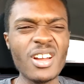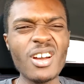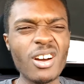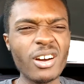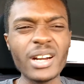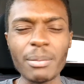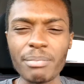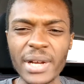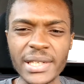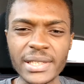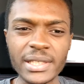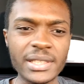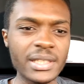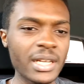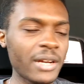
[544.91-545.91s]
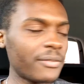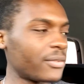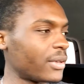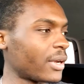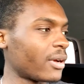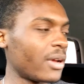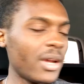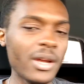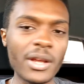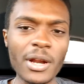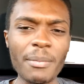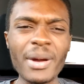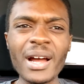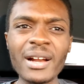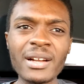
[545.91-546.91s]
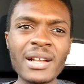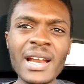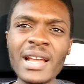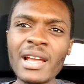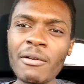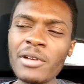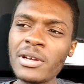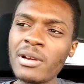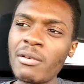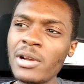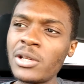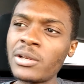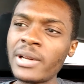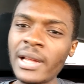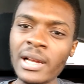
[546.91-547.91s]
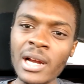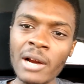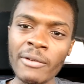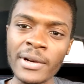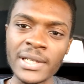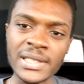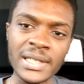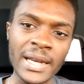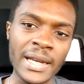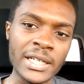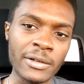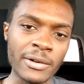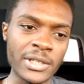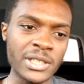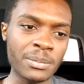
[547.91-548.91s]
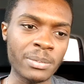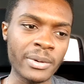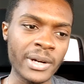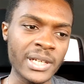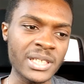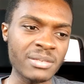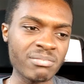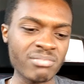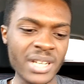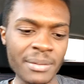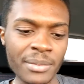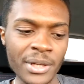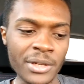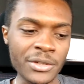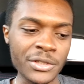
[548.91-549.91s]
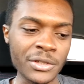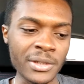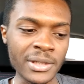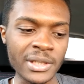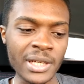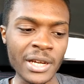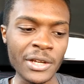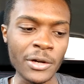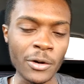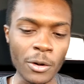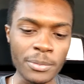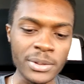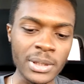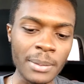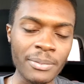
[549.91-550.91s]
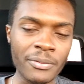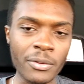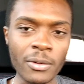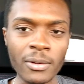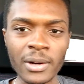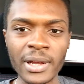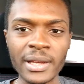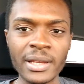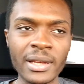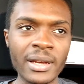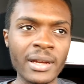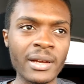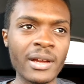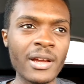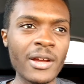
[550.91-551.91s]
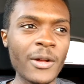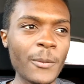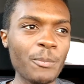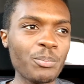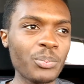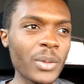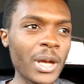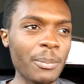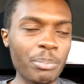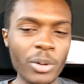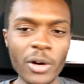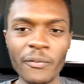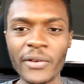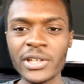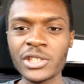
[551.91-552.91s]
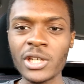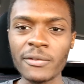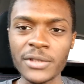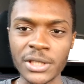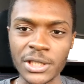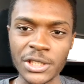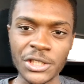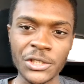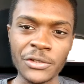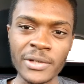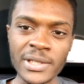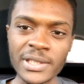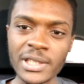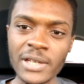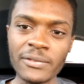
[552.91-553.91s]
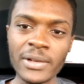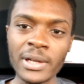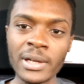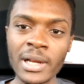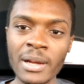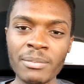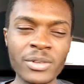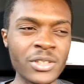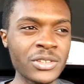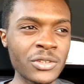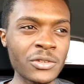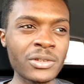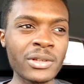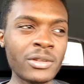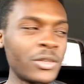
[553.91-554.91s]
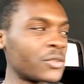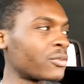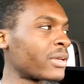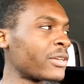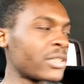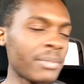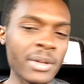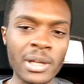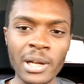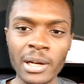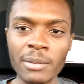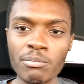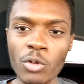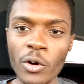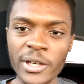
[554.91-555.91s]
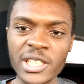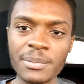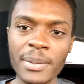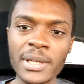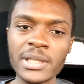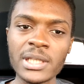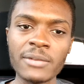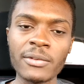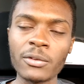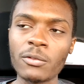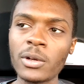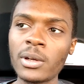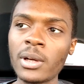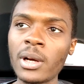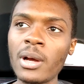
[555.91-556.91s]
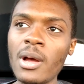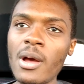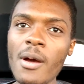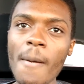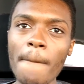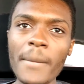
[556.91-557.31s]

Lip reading: all that basic stuff. You know. But then again, when you look at a car around this age, around this price, maybe you shouldn't get your hopes up for like a perfect service history and stuff like that, because those tend to be like more expensive and whatnot.